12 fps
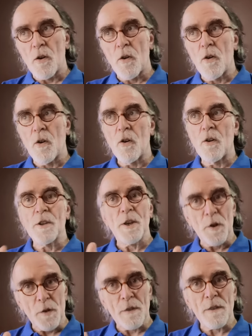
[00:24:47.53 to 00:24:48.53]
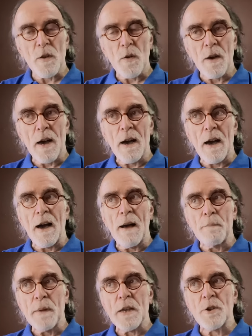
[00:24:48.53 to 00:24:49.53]
or you know, so
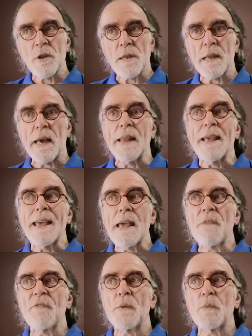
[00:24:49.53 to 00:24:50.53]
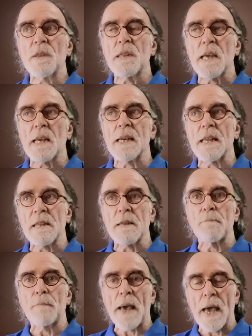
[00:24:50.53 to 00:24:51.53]
I'd be interested if it was suddenly
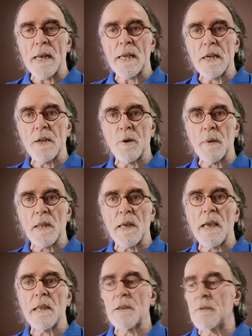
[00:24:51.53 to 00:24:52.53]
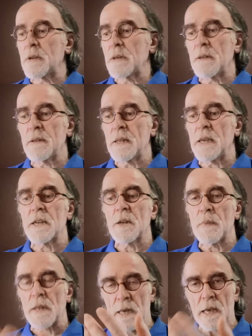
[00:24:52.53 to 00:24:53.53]
some bad economic data, and the
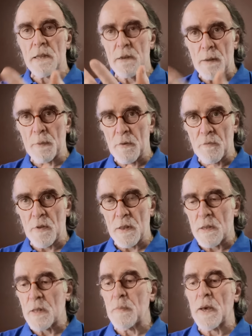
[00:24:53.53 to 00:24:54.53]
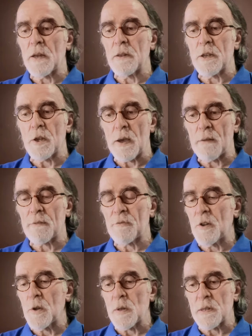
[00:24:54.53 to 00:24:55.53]
economic data I'm convinced about that you have to
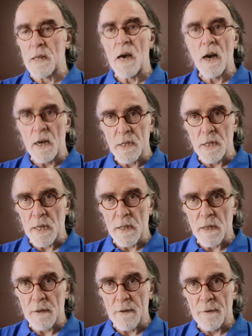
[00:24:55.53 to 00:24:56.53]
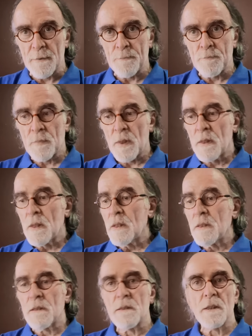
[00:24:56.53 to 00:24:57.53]
follow is the hard data.
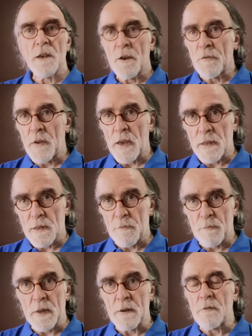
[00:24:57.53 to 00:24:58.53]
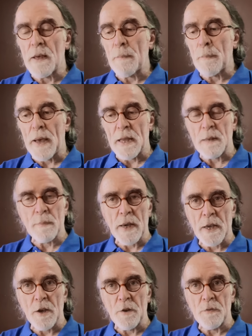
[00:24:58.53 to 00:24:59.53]
The surveys have been impacted by
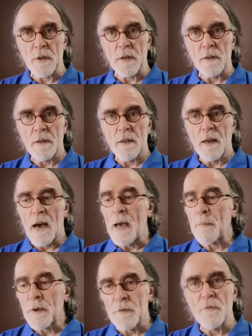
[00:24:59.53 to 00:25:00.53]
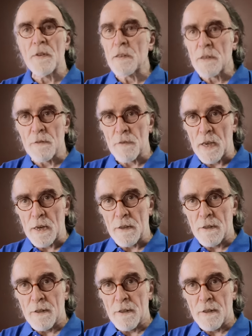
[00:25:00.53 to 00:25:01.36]
COVID. I'm convinced of that.